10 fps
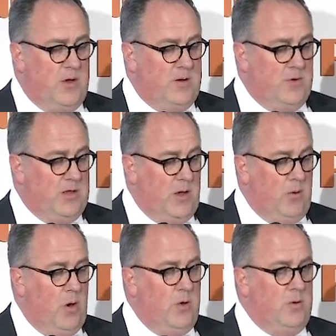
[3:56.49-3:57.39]
and we
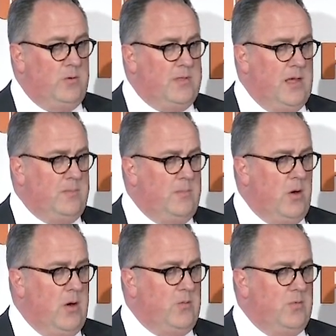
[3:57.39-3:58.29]
co-own that
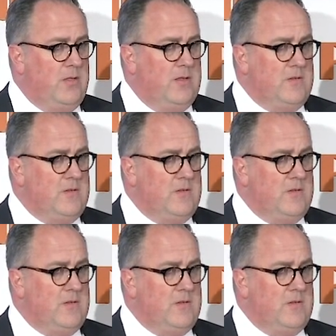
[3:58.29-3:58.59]
mine with